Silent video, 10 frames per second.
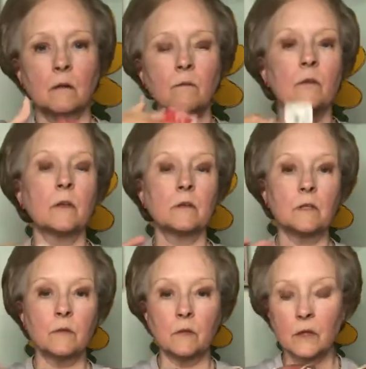For those
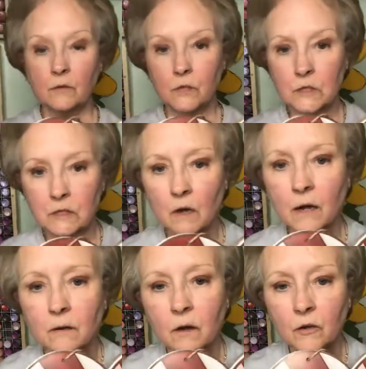of you that have just
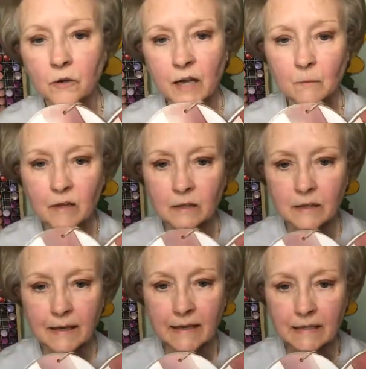gotten on or came in
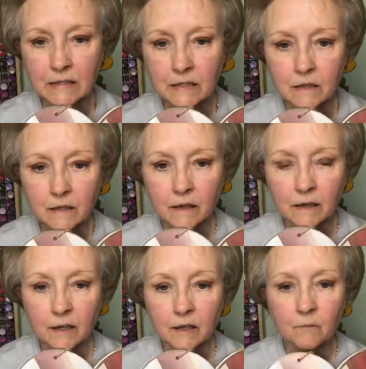late,
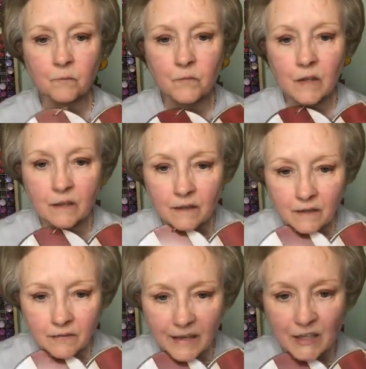um,
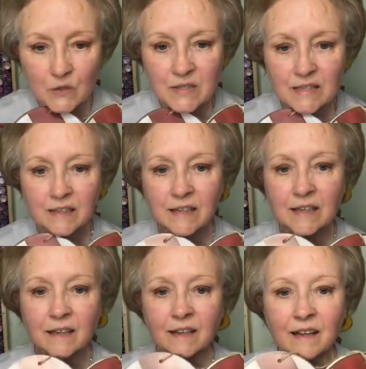thank you,
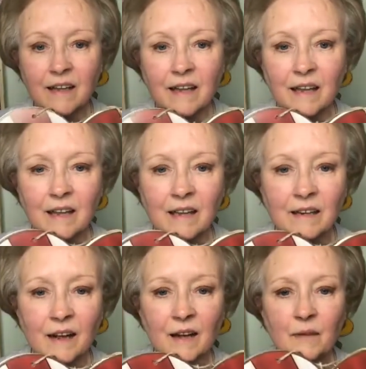Cindy. And
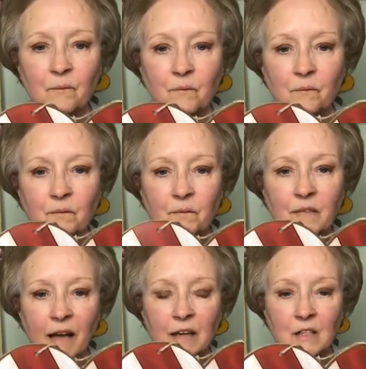uh,
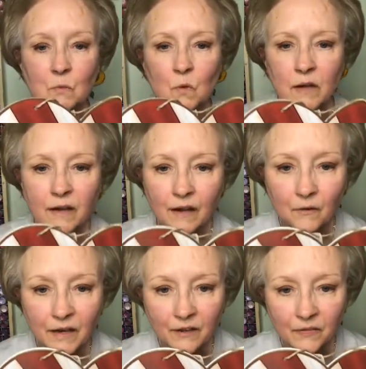that is what, oh,
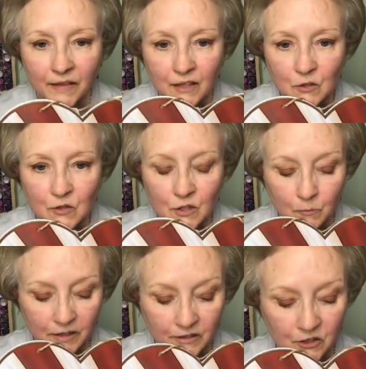Karen, thank you so
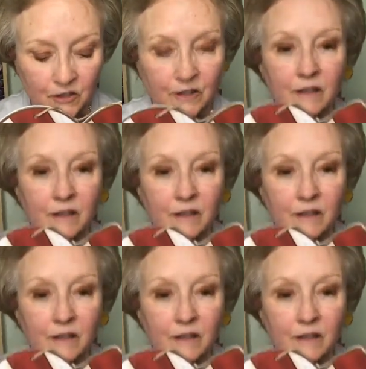much.